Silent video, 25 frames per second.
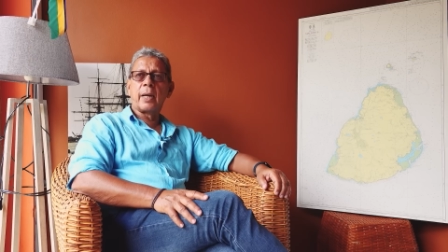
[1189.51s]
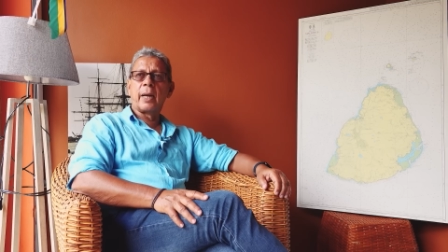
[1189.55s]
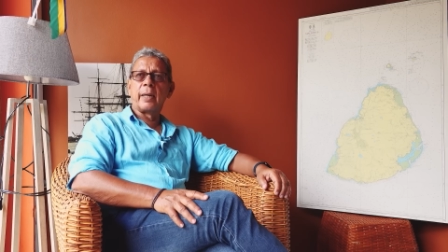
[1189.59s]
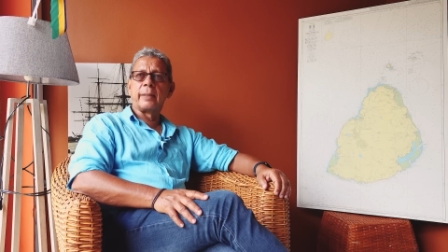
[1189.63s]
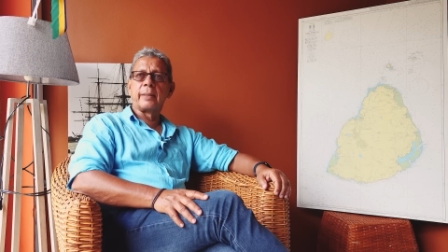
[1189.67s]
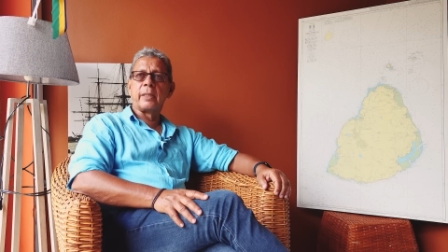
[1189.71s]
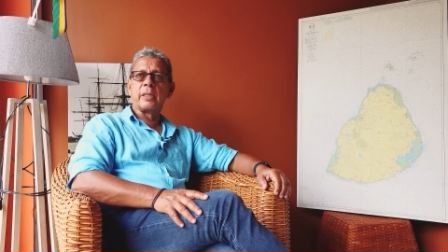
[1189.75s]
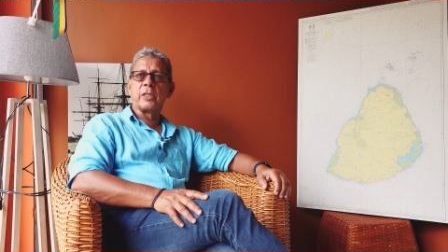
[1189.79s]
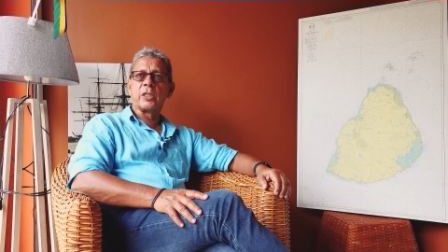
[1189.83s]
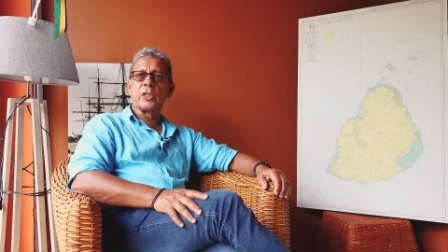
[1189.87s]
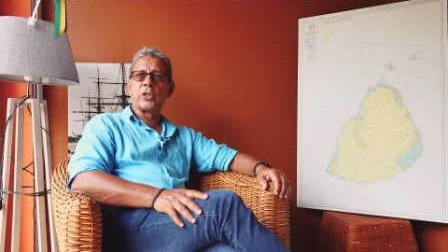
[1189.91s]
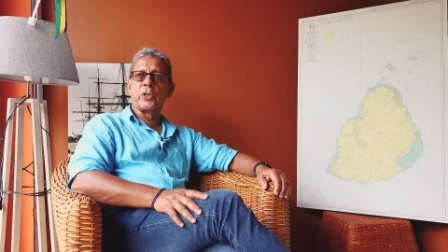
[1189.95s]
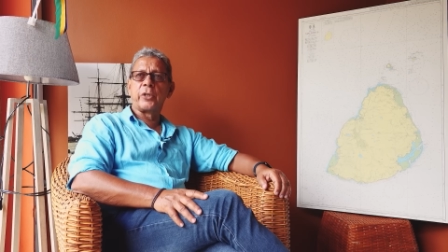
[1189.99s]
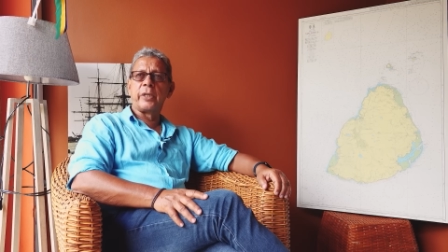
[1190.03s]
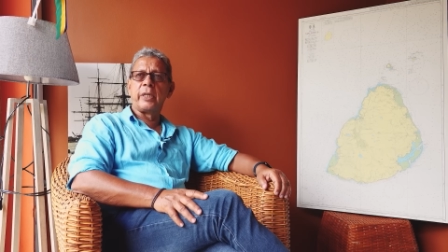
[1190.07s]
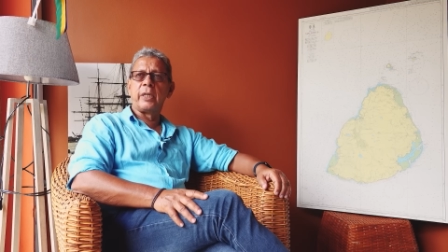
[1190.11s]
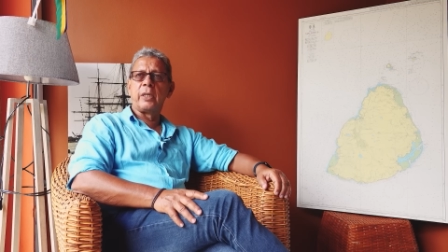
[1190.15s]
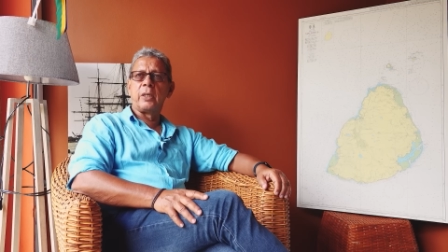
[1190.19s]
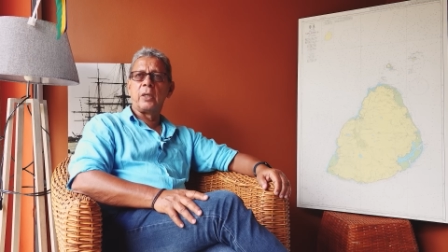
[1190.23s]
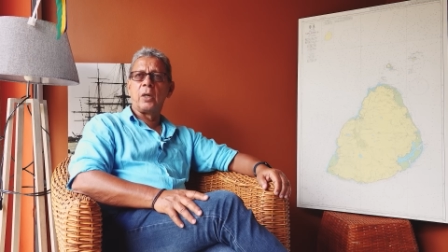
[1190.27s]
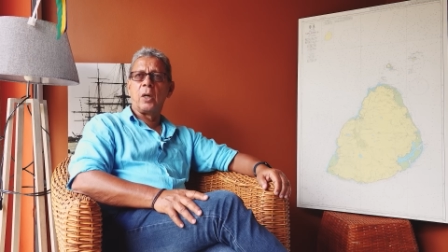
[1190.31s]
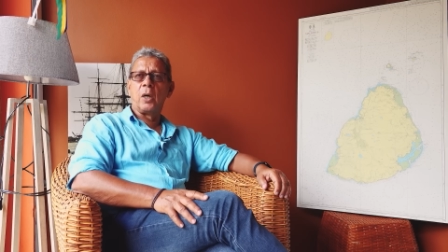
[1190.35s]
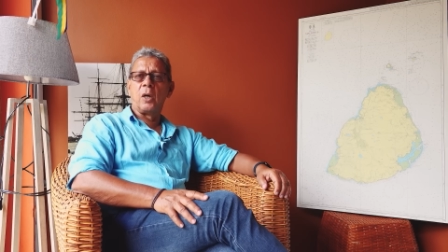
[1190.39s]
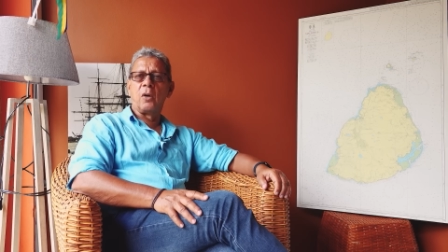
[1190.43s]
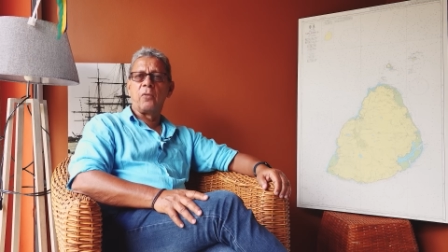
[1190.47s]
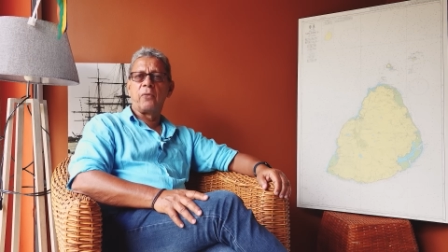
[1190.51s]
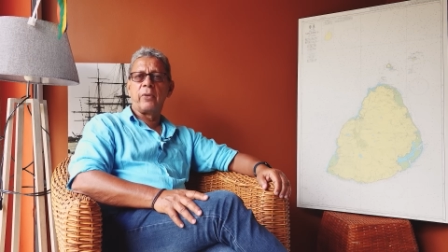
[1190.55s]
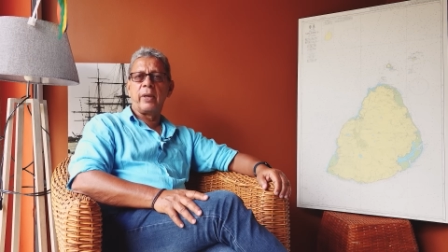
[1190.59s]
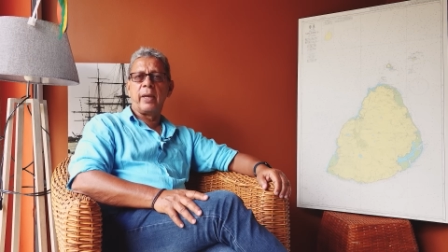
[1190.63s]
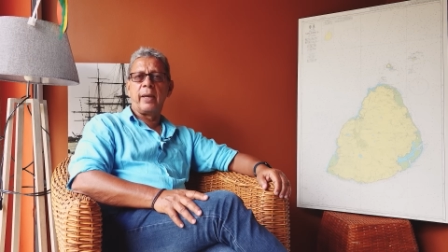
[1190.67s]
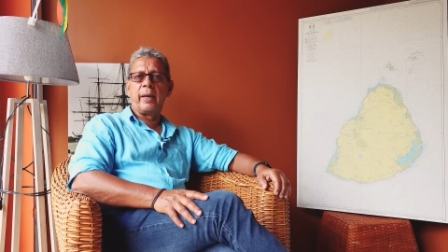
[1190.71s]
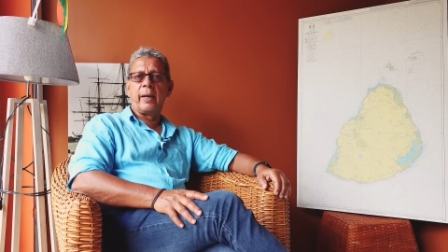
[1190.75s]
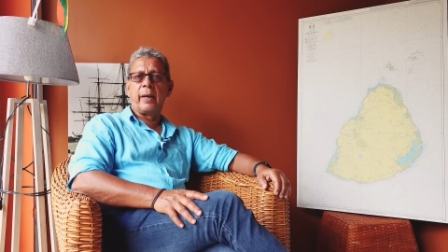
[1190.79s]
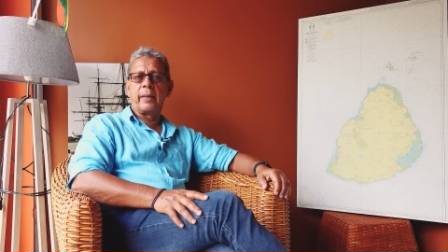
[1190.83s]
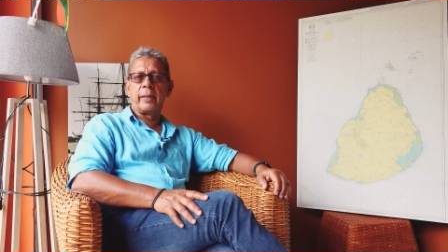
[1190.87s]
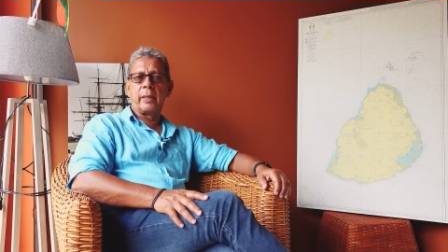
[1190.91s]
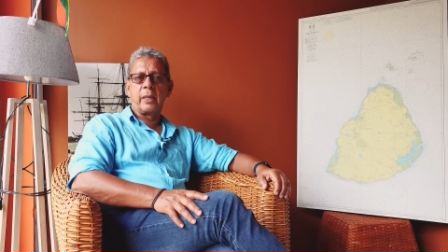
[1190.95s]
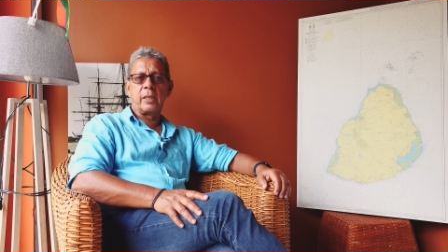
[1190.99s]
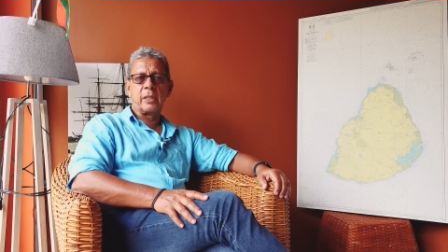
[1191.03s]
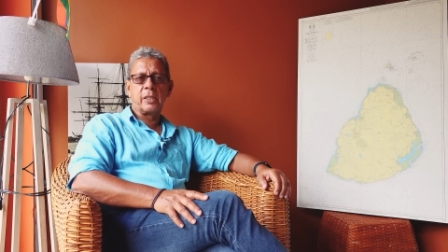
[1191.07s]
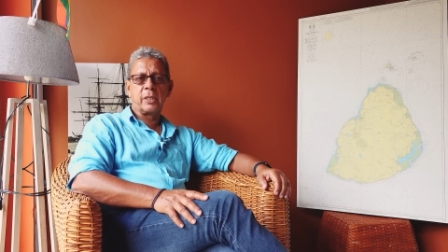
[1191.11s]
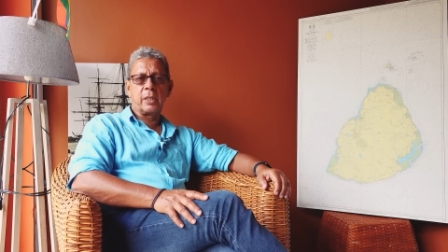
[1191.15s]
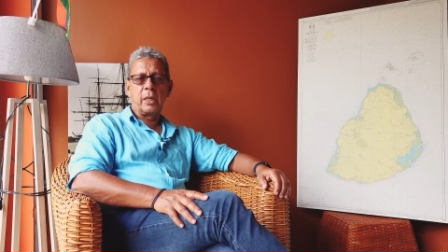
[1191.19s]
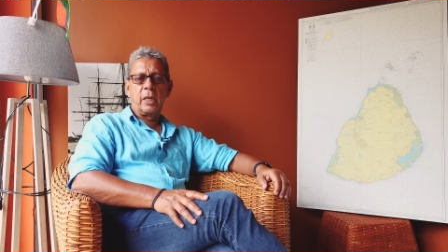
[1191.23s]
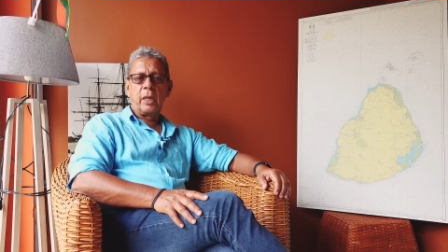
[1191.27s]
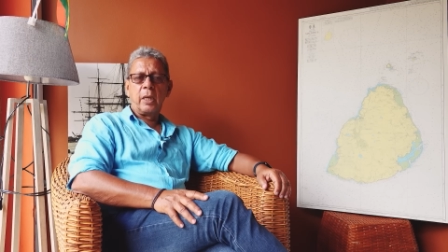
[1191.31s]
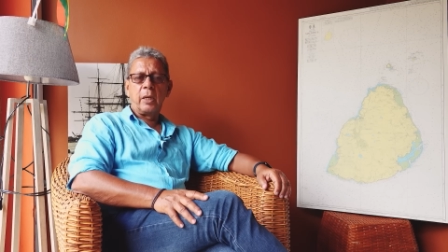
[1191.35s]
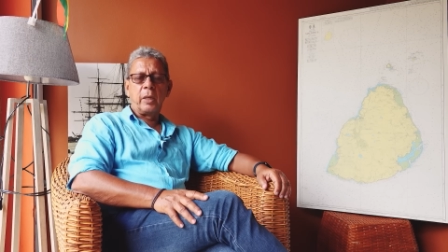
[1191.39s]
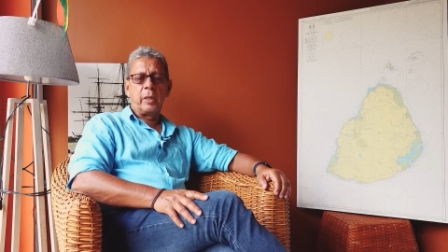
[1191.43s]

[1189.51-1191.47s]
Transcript: at his screen of AIS,